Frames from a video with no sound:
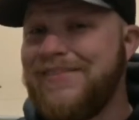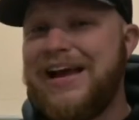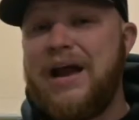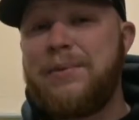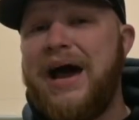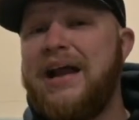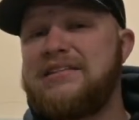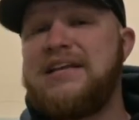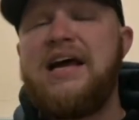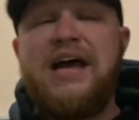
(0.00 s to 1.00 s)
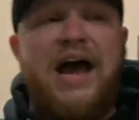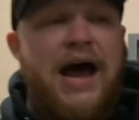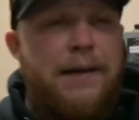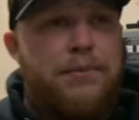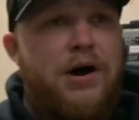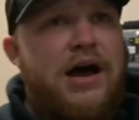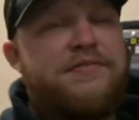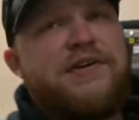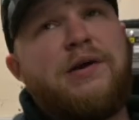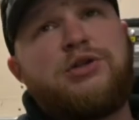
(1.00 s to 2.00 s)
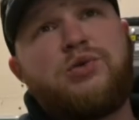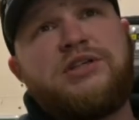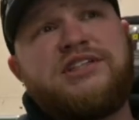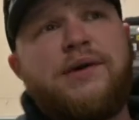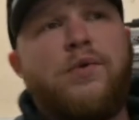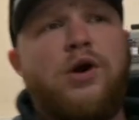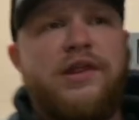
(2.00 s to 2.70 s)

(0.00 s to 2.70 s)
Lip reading: Gotta be honest. I forget which ones they were.